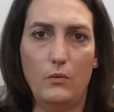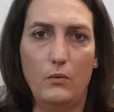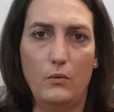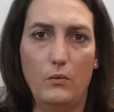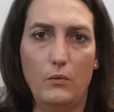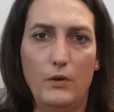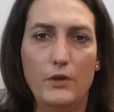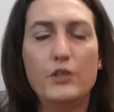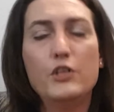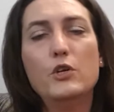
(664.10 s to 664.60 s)

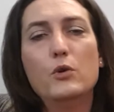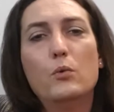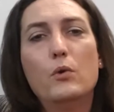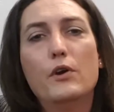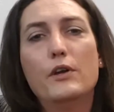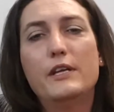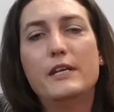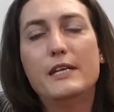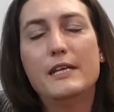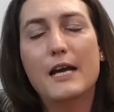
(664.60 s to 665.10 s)
when you were
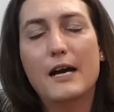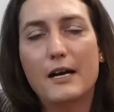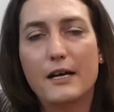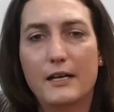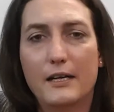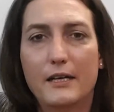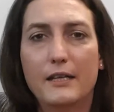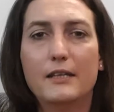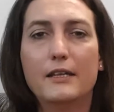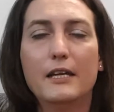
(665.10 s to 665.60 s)

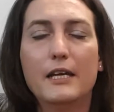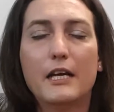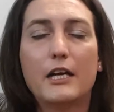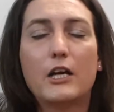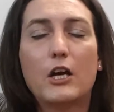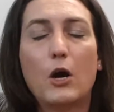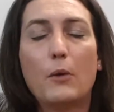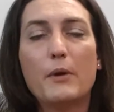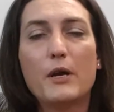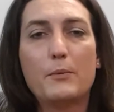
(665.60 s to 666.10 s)
young in the
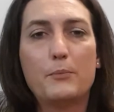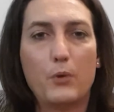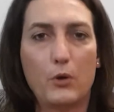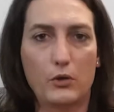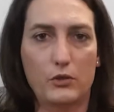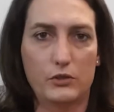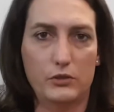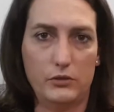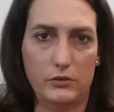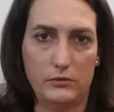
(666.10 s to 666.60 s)
comic
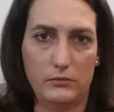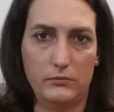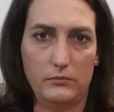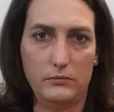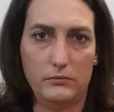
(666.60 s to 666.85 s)
books,